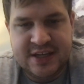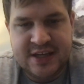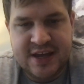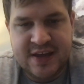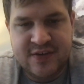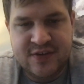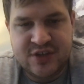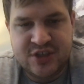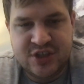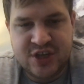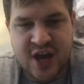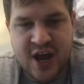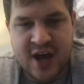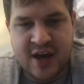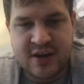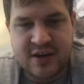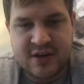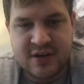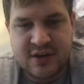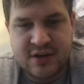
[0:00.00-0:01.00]
They've
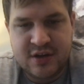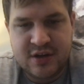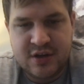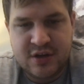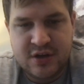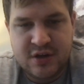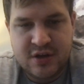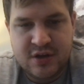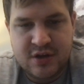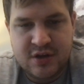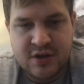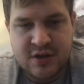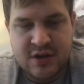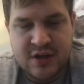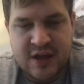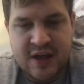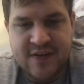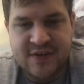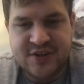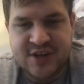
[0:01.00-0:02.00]
shot
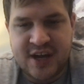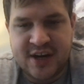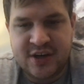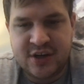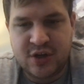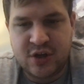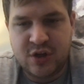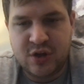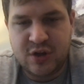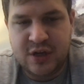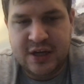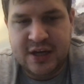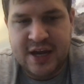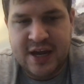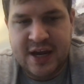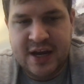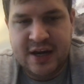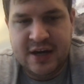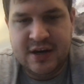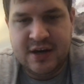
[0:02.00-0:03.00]
they were shot to go to Elite
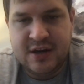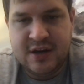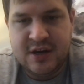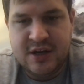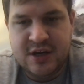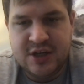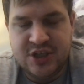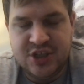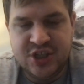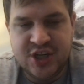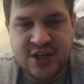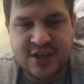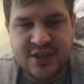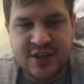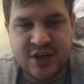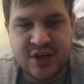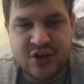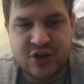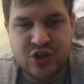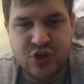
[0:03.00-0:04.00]
Eight just
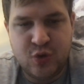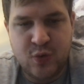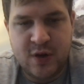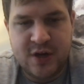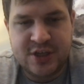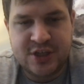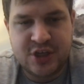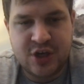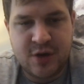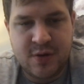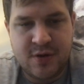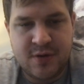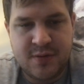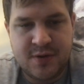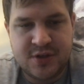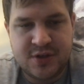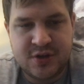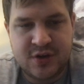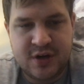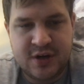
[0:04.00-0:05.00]
under two weeks ago when the
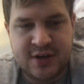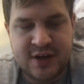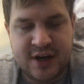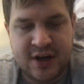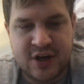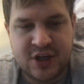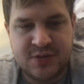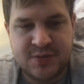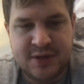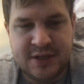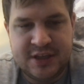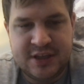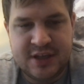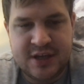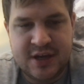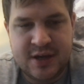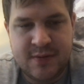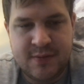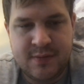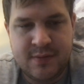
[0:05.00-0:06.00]
Missouri Tigers beat
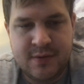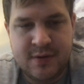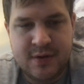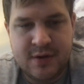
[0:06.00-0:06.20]
them,